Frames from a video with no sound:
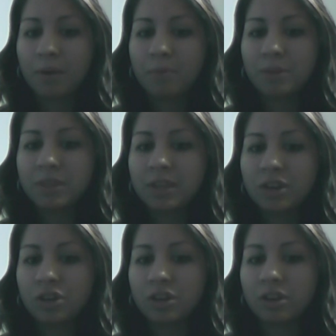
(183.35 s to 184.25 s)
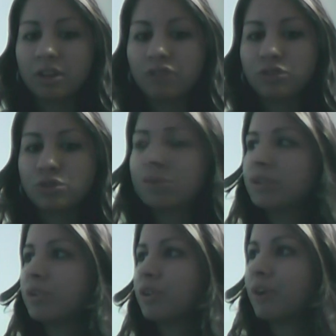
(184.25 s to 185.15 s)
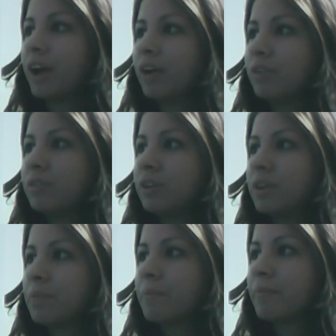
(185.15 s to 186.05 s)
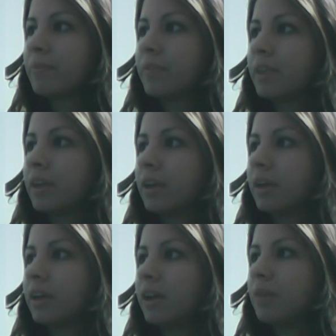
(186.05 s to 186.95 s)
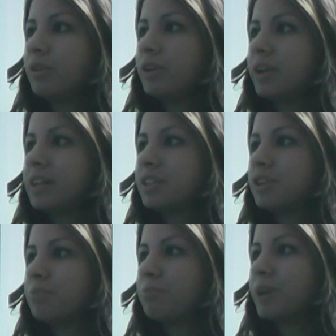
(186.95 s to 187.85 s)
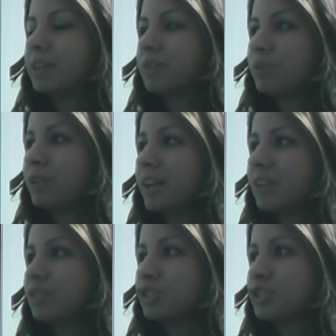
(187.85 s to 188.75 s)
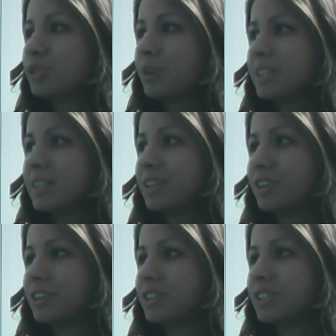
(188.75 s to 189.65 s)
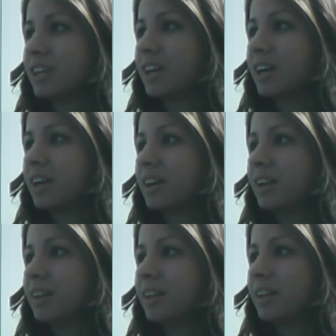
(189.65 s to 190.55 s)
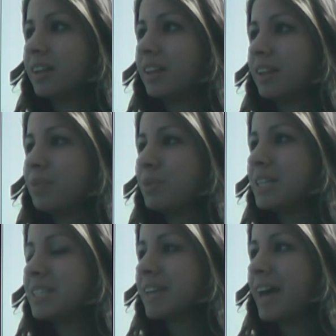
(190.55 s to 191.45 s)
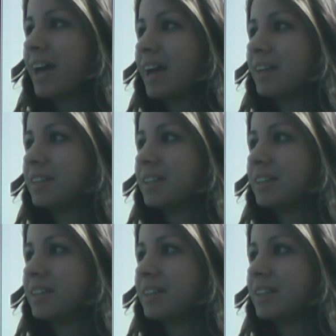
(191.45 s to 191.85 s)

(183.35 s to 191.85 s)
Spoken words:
But then look, if you twirl her around, I mean, you can't see her butt. They put like little shorts under her skirt. Like, what is that?